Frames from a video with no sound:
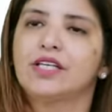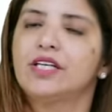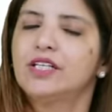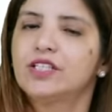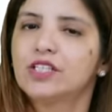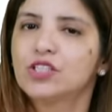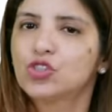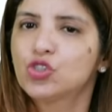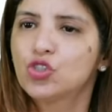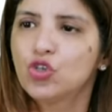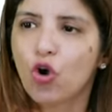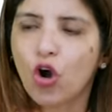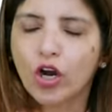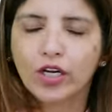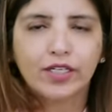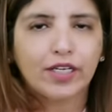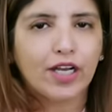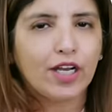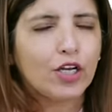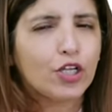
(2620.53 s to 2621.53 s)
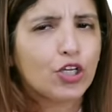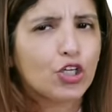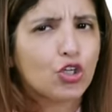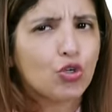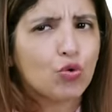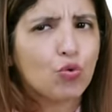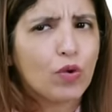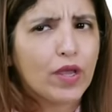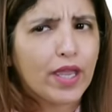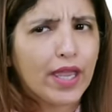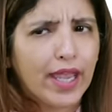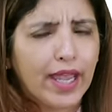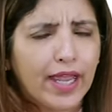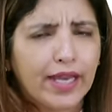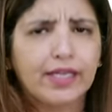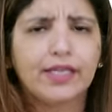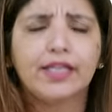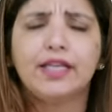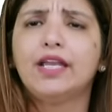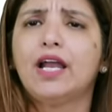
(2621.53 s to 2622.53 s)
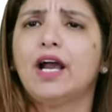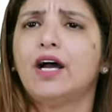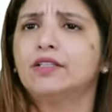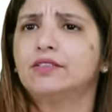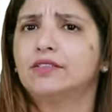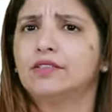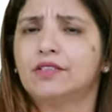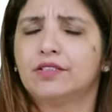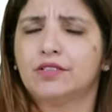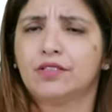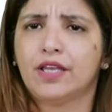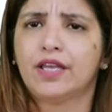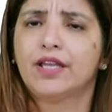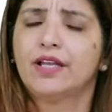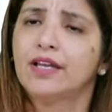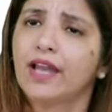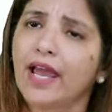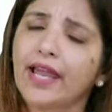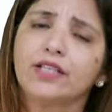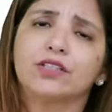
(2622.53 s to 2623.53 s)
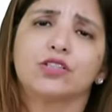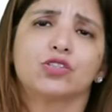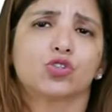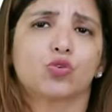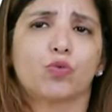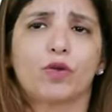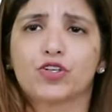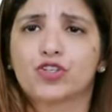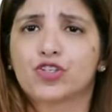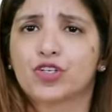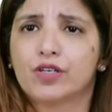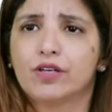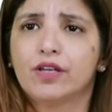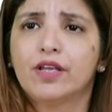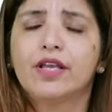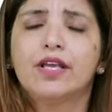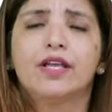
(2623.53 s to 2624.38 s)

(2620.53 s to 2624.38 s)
It is not telling you any other thing like this question.